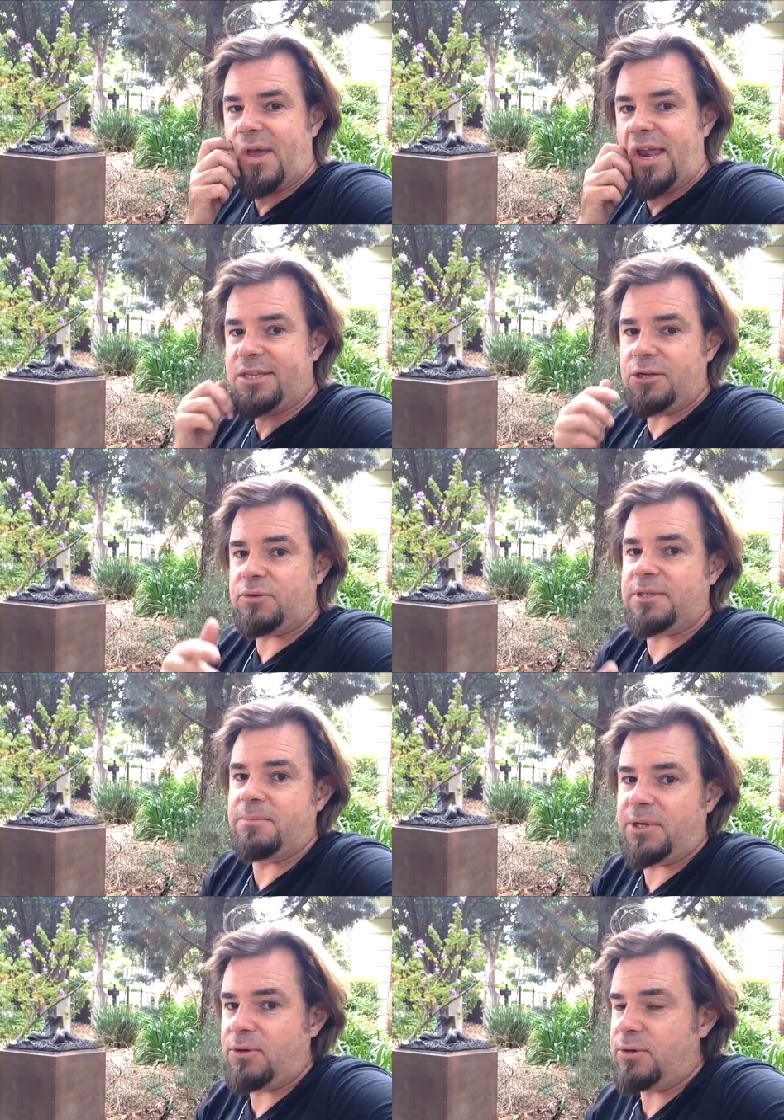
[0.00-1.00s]
And it's
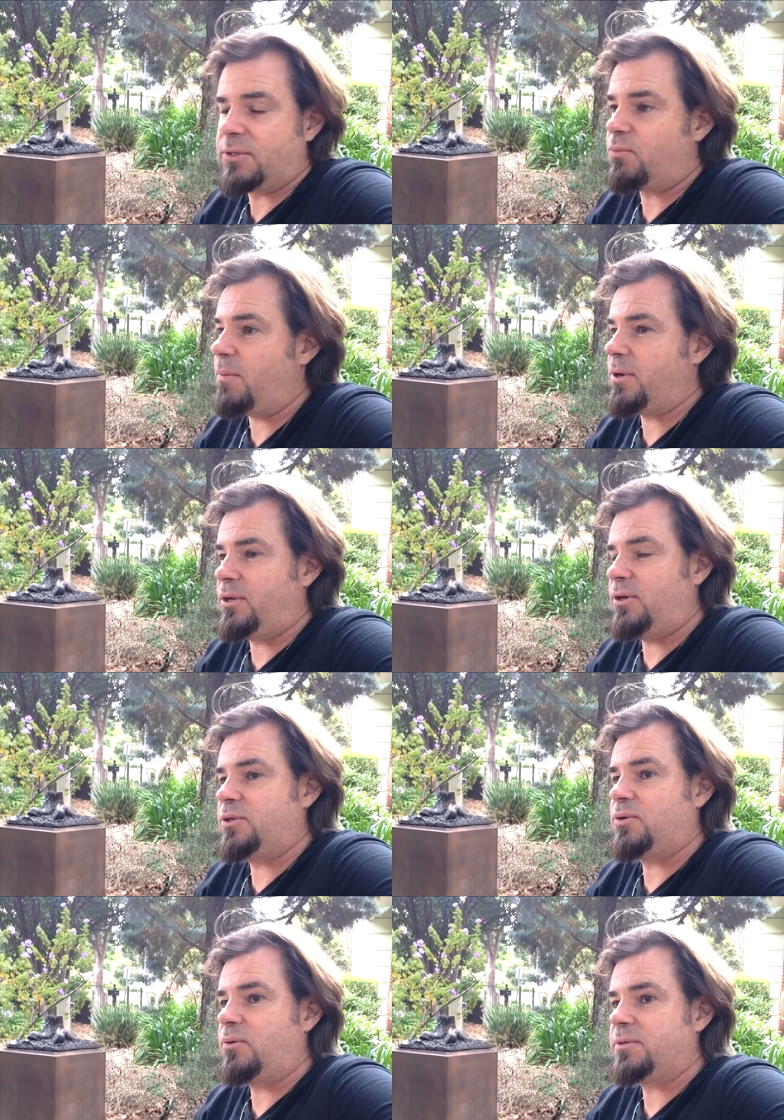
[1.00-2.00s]
interesting because Robert Hughes
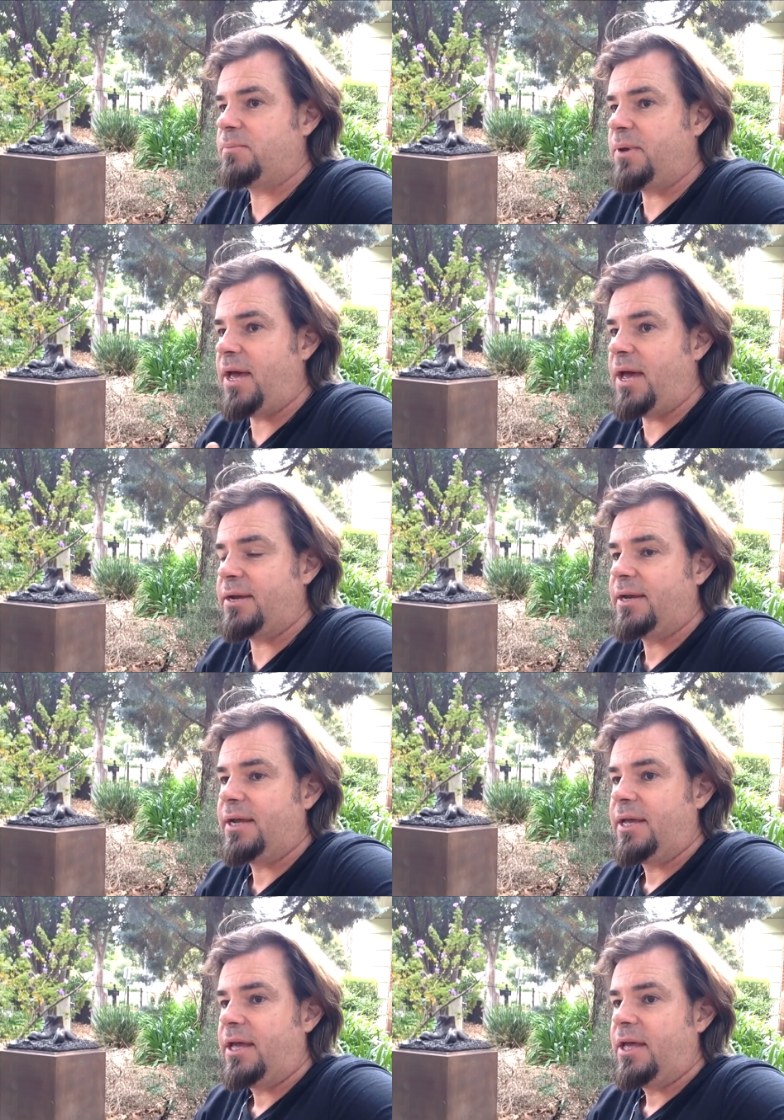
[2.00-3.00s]
talks about
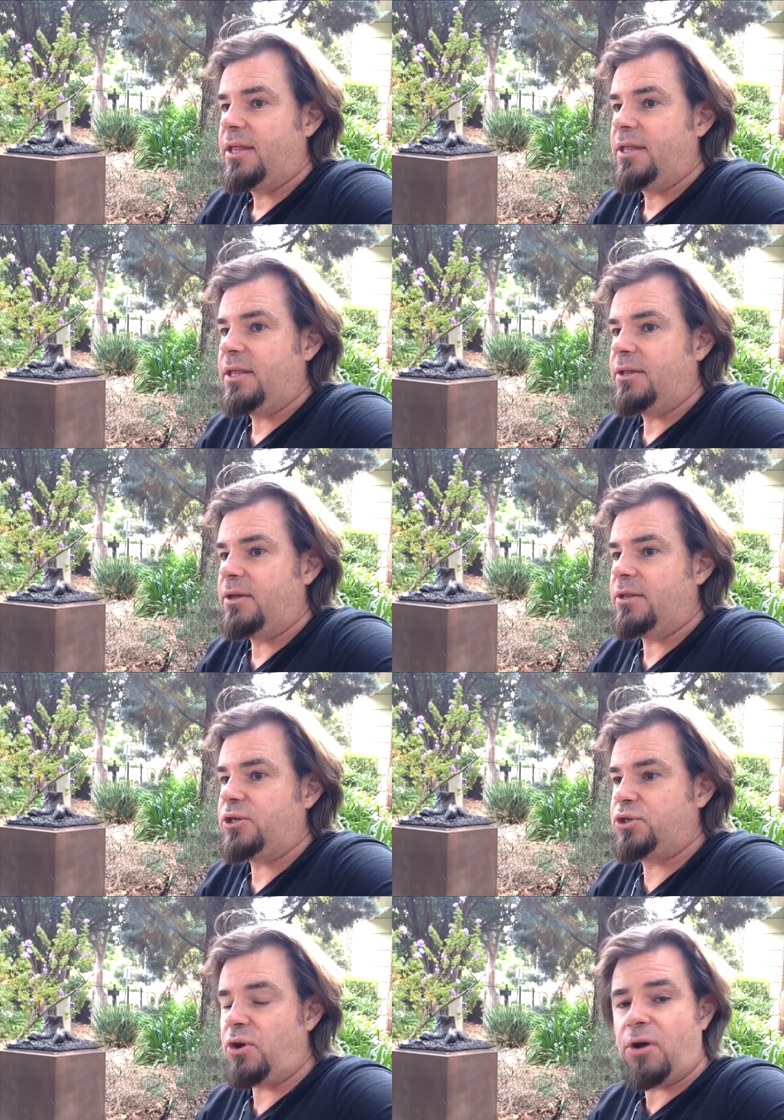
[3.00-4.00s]
the
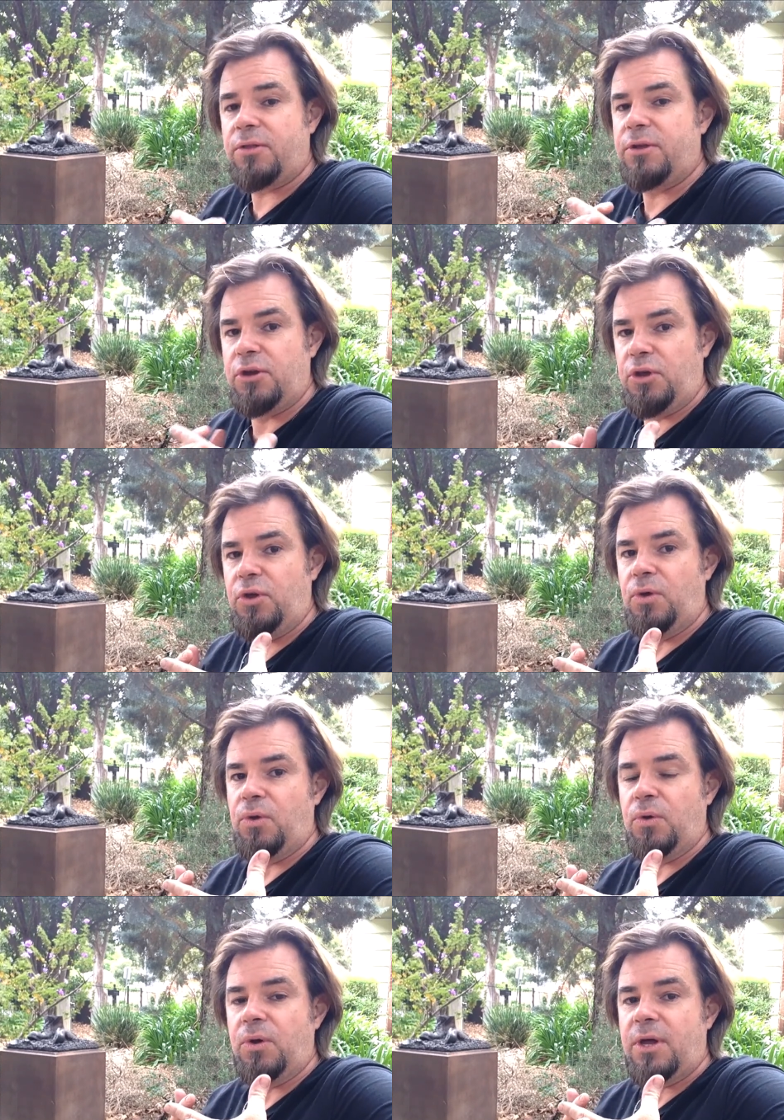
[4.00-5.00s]
shock of the new
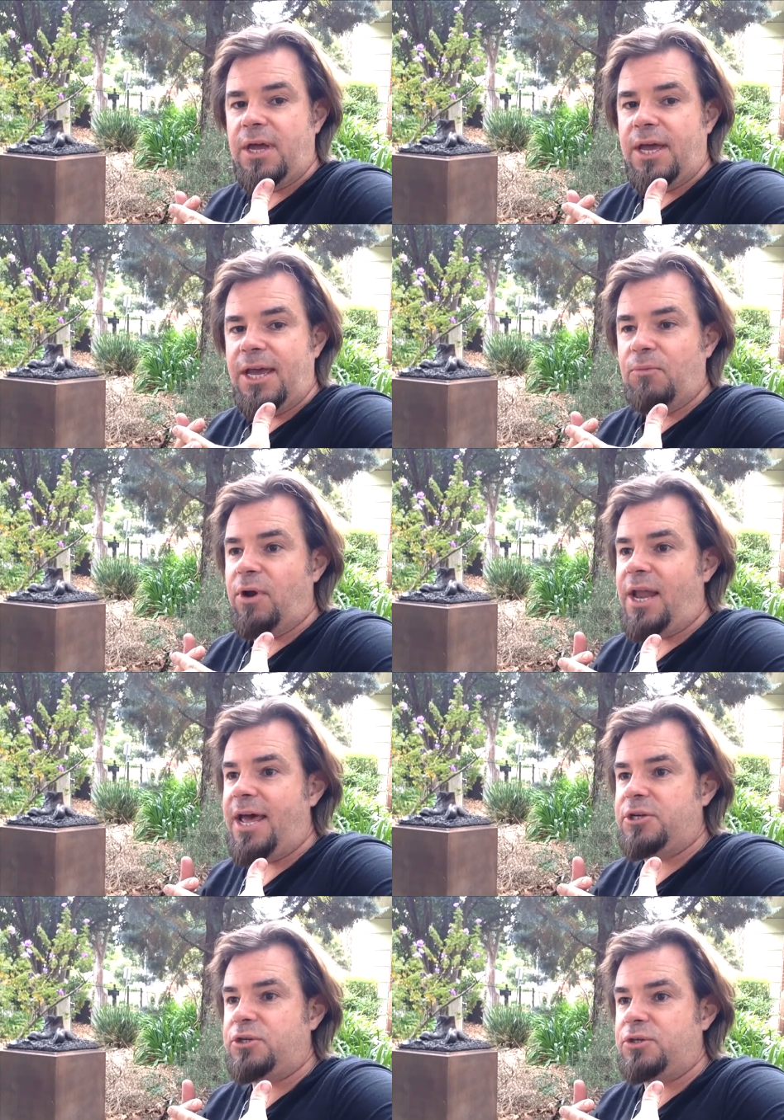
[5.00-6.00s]
in
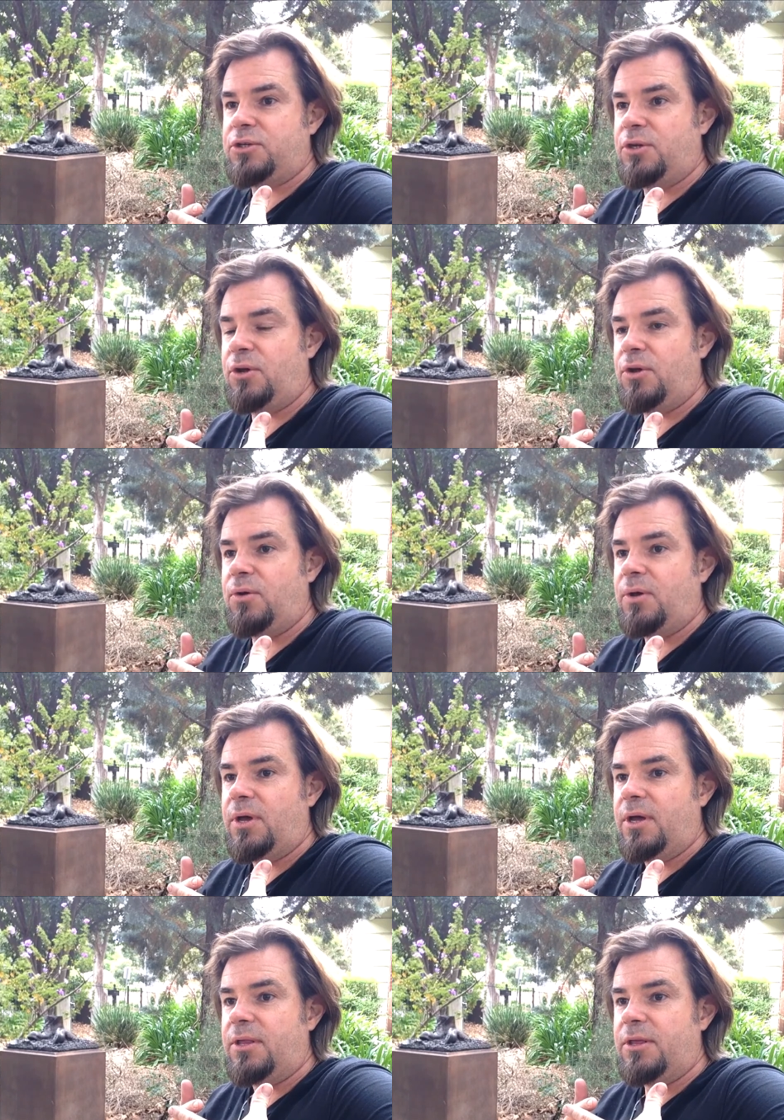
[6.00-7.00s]
relation to
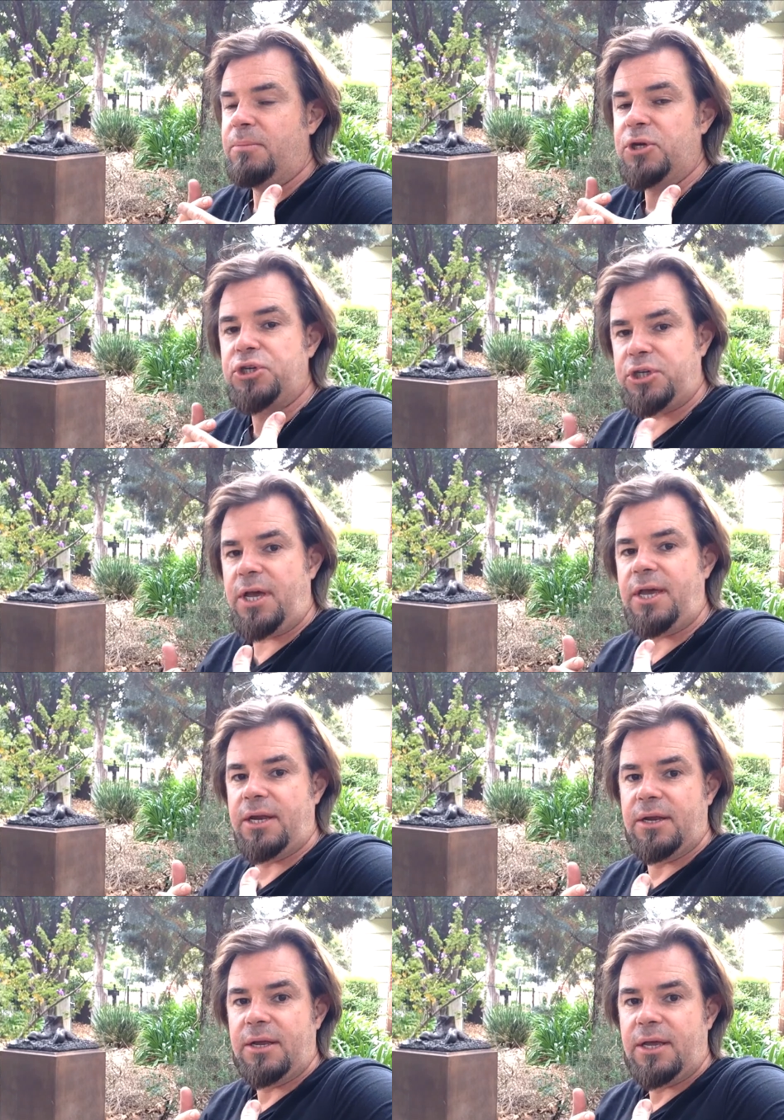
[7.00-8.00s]
the
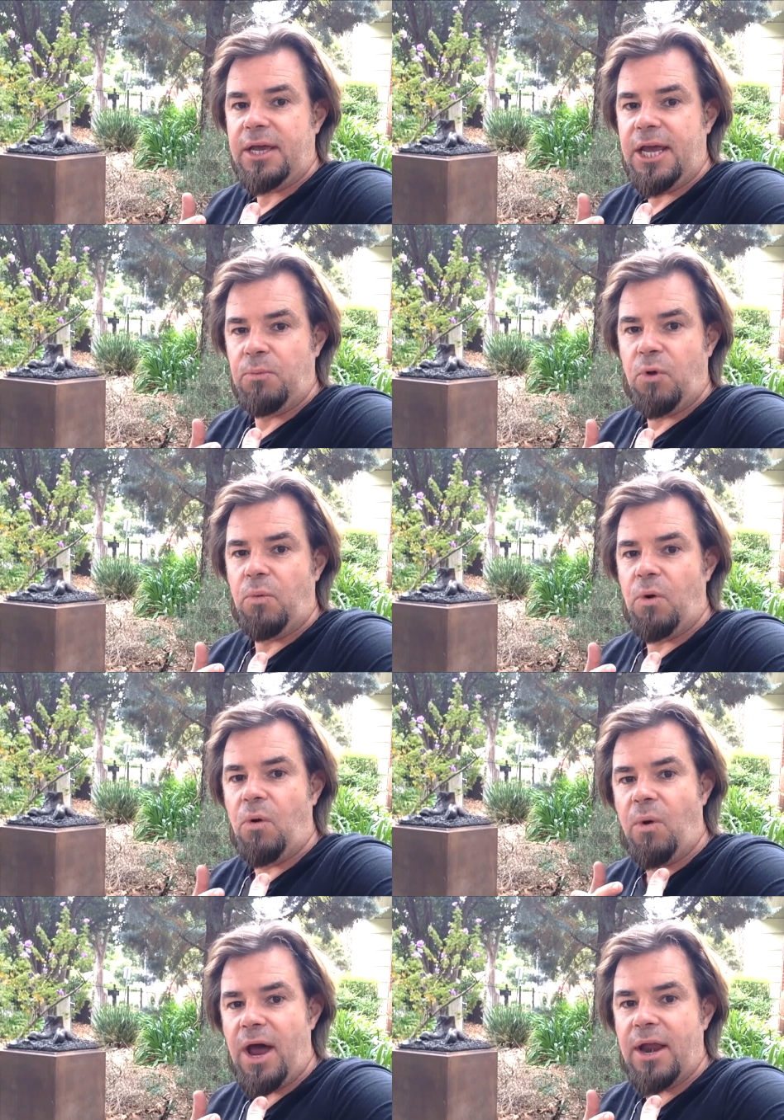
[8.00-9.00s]
machine in World
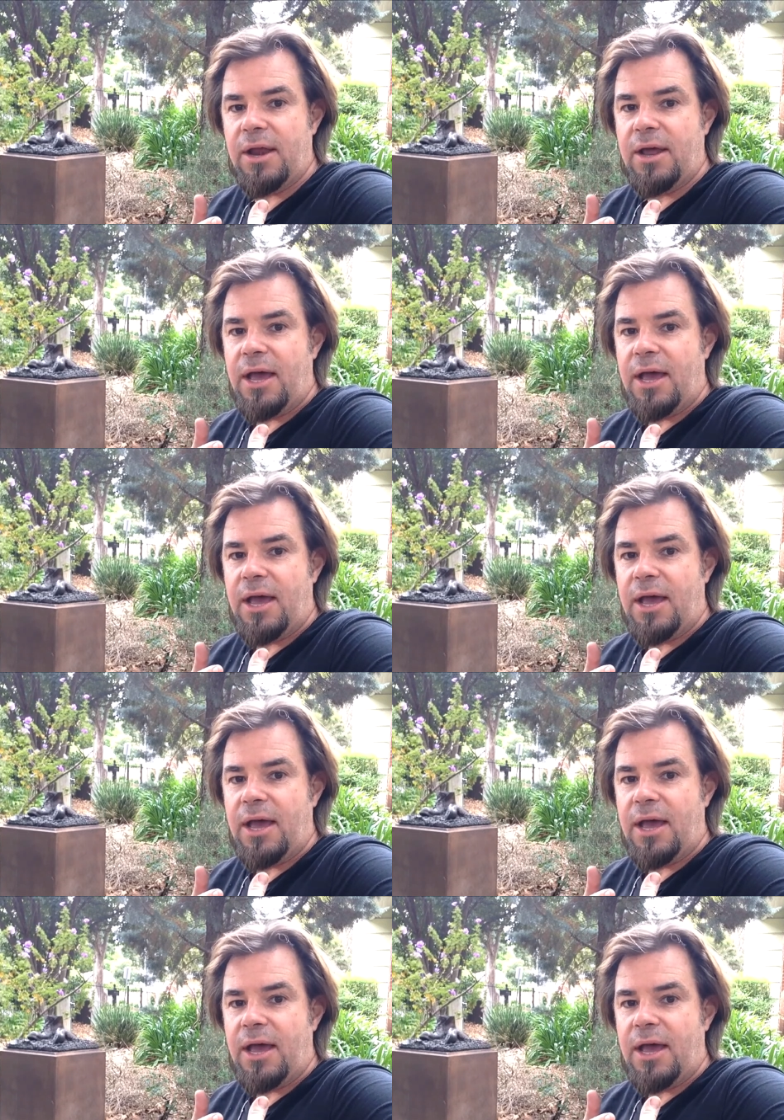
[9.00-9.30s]
War One.